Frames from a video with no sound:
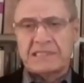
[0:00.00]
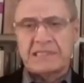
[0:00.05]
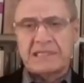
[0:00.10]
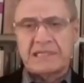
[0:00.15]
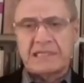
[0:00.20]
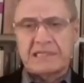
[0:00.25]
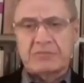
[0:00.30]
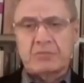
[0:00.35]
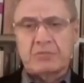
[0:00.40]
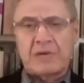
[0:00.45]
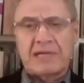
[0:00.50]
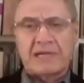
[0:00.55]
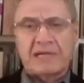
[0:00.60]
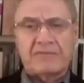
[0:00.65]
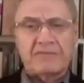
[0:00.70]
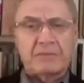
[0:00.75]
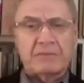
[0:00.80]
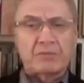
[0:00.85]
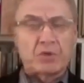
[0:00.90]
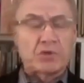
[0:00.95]
they watch the
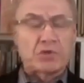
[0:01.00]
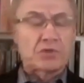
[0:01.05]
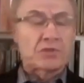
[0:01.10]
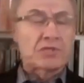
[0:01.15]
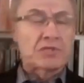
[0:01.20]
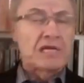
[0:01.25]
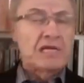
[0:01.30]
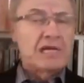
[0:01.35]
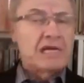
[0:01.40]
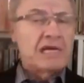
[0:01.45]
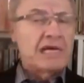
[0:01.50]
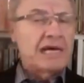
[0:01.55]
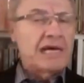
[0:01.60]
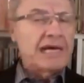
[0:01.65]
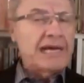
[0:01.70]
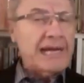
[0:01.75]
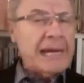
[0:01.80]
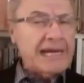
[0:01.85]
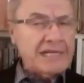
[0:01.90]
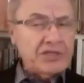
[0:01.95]
news, they see
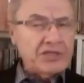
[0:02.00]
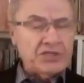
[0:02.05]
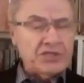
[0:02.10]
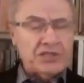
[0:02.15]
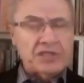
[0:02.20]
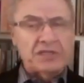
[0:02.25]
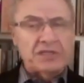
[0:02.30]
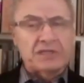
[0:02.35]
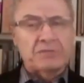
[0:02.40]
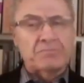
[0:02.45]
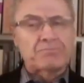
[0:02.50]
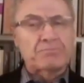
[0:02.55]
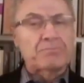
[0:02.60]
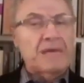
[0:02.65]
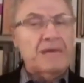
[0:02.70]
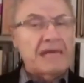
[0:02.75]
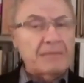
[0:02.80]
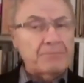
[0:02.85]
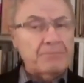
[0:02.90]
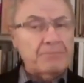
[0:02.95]
things that hold them back and keep